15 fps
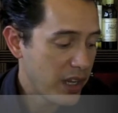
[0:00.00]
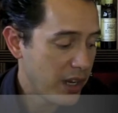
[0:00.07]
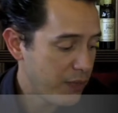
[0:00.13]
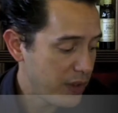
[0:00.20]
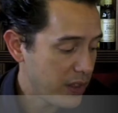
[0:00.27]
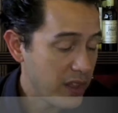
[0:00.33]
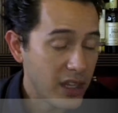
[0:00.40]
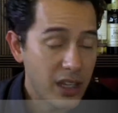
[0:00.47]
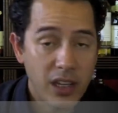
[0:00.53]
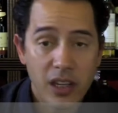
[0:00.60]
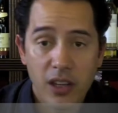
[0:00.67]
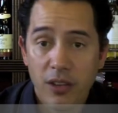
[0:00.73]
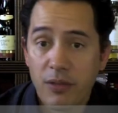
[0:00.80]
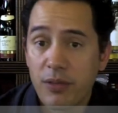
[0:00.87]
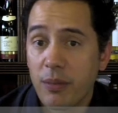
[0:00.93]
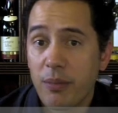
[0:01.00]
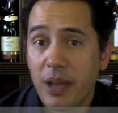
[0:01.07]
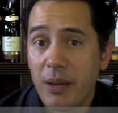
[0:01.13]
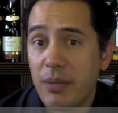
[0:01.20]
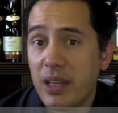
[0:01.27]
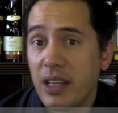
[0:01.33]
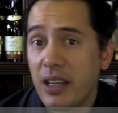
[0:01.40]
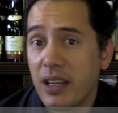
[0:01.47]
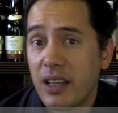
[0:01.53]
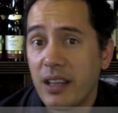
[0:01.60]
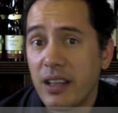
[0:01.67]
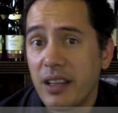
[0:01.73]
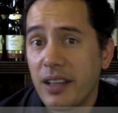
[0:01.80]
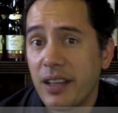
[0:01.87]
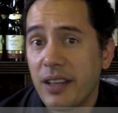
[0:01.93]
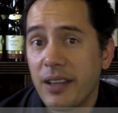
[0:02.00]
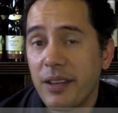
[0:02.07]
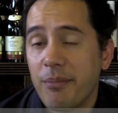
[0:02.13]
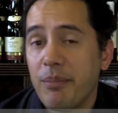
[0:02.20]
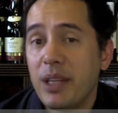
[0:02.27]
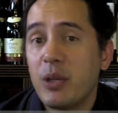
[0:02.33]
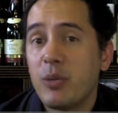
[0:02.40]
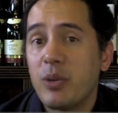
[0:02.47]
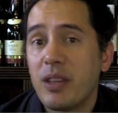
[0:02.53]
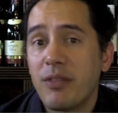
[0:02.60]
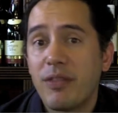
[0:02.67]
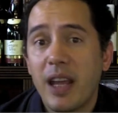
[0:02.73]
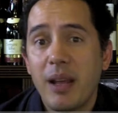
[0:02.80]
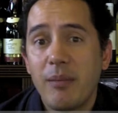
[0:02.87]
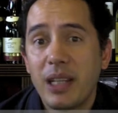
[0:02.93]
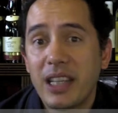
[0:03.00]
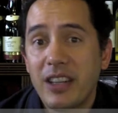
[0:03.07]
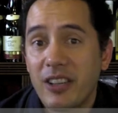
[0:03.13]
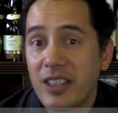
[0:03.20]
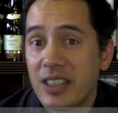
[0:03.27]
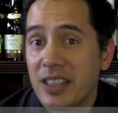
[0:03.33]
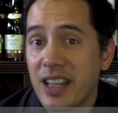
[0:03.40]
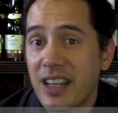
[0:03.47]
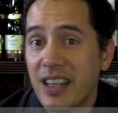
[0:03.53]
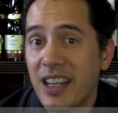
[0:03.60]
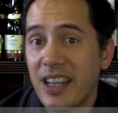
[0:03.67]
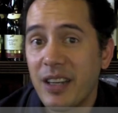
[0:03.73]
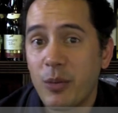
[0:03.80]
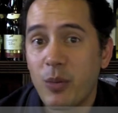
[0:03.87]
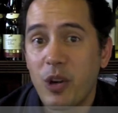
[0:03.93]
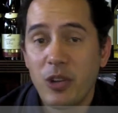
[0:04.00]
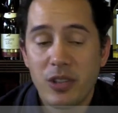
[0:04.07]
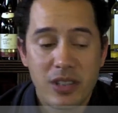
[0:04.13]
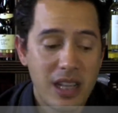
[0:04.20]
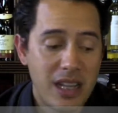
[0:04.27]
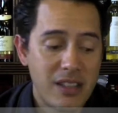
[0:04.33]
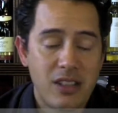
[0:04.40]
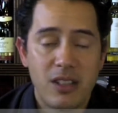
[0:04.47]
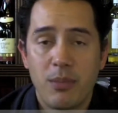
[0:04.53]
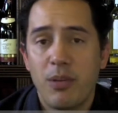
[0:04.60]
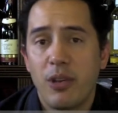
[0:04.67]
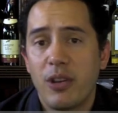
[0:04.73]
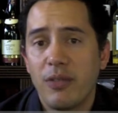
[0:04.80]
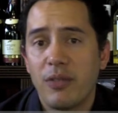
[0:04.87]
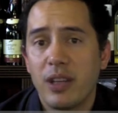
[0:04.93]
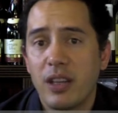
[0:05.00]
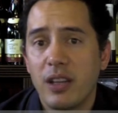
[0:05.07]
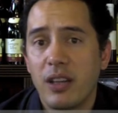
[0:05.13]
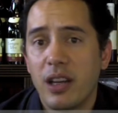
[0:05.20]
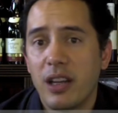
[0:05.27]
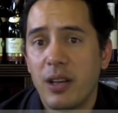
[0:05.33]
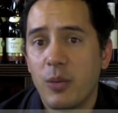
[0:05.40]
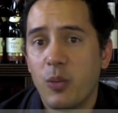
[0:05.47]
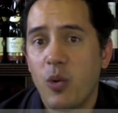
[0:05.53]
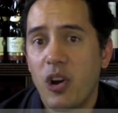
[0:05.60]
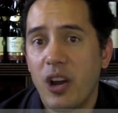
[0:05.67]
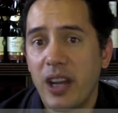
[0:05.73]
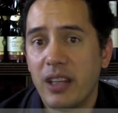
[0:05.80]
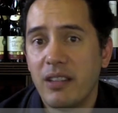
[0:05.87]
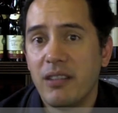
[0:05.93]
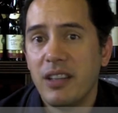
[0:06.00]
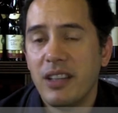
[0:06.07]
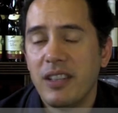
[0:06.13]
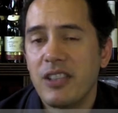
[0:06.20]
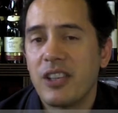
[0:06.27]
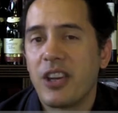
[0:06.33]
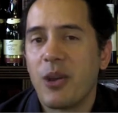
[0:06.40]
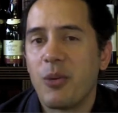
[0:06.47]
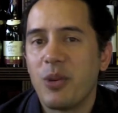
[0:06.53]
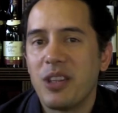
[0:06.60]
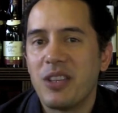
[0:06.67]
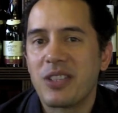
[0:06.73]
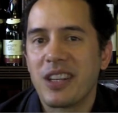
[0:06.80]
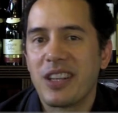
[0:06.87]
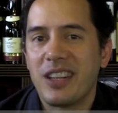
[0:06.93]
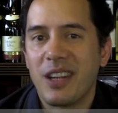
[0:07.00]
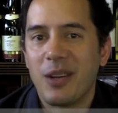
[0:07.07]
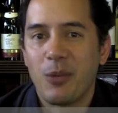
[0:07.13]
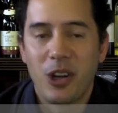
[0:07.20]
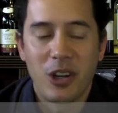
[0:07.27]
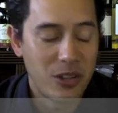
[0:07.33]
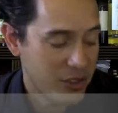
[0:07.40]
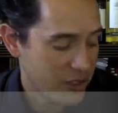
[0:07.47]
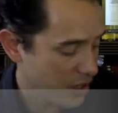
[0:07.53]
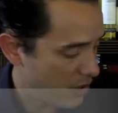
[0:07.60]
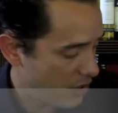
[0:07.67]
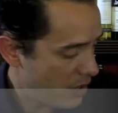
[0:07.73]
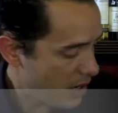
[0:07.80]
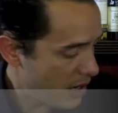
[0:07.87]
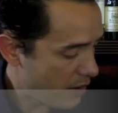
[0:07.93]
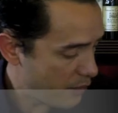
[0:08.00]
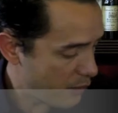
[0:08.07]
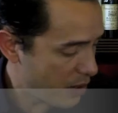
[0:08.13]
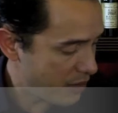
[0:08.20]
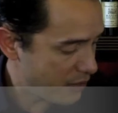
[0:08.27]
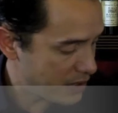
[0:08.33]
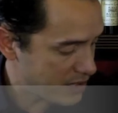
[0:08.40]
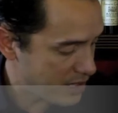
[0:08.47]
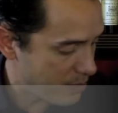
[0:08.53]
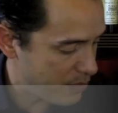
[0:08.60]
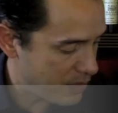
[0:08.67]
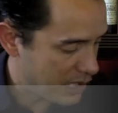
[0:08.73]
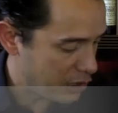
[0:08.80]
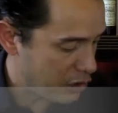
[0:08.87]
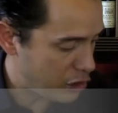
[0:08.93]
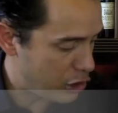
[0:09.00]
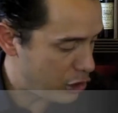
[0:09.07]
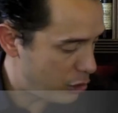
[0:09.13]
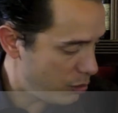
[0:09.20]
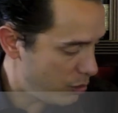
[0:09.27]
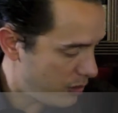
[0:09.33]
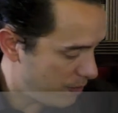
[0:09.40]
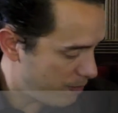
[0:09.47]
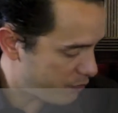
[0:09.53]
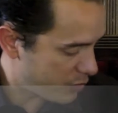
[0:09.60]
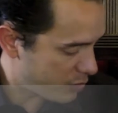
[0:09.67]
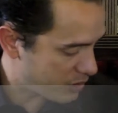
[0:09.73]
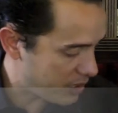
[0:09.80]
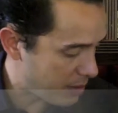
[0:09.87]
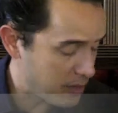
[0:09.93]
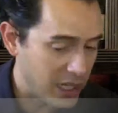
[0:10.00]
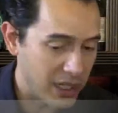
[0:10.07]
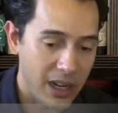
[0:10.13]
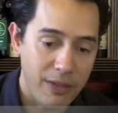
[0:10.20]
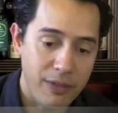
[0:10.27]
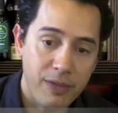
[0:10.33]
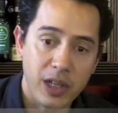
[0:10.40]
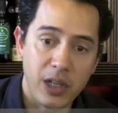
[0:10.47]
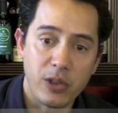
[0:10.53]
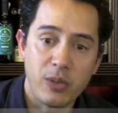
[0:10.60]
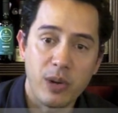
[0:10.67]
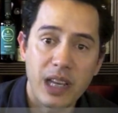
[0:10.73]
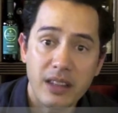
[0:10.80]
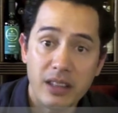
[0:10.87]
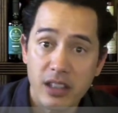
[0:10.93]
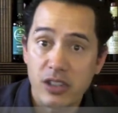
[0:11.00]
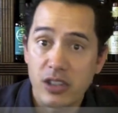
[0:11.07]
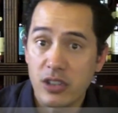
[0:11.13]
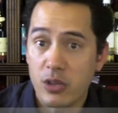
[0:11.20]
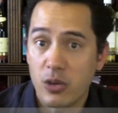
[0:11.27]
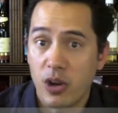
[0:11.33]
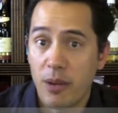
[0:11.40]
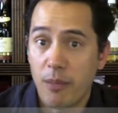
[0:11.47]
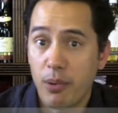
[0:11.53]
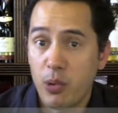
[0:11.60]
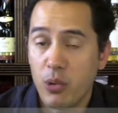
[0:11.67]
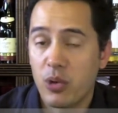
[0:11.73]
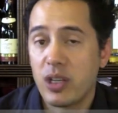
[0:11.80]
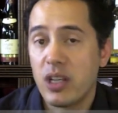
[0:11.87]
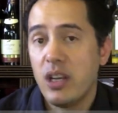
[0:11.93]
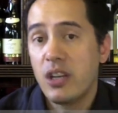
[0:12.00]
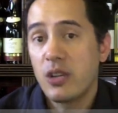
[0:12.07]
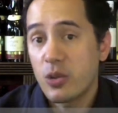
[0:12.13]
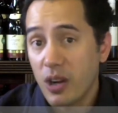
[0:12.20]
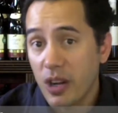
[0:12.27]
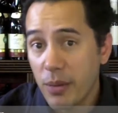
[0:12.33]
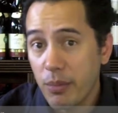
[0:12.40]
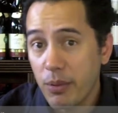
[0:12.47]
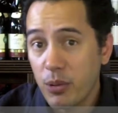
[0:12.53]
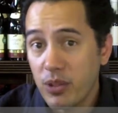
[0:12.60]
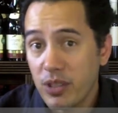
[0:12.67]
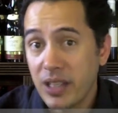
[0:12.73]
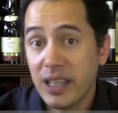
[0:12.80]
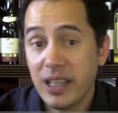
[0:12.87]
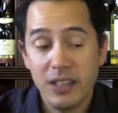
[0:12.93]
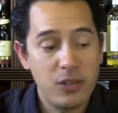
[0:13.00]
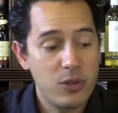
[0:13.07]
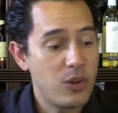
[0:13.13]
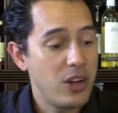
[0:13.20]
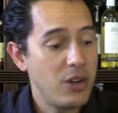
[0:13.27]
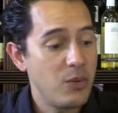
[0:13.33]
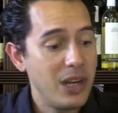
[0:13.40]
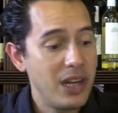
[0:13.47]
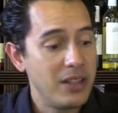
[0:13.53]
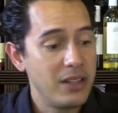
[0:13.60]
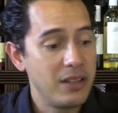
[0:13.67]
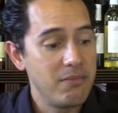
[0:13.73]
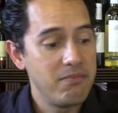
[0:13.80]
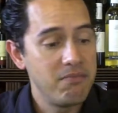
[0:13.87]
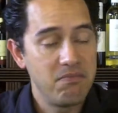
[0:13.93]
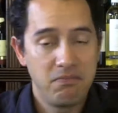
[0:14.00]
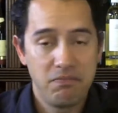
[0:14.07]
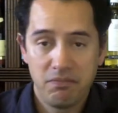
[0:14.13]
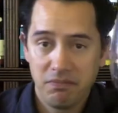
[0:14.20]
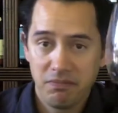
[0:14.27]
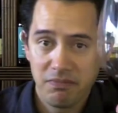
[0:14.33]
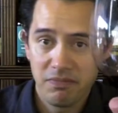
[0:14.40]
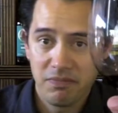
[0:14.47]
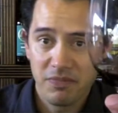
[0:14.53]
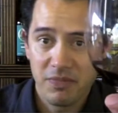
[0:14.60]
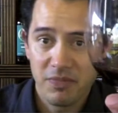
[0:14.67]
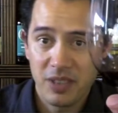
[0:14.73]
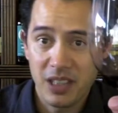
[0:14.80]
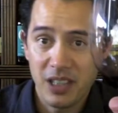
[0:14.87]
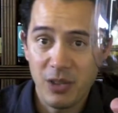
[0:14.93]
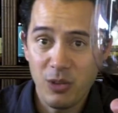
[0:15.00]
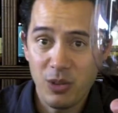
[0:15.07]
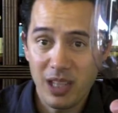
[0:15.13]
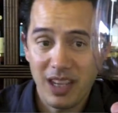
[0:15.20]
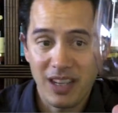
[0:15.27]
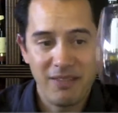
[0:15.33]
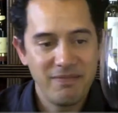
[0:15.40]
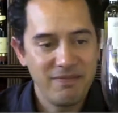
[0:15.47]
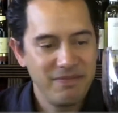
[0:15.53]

if you're thinking of maybe a meal with the family on a Sunday, a roast, that's the perfect wine to go with the Sunday roast. So if you're after something new or something left field, rather than just try port, try a Portuguese dry red. Salute.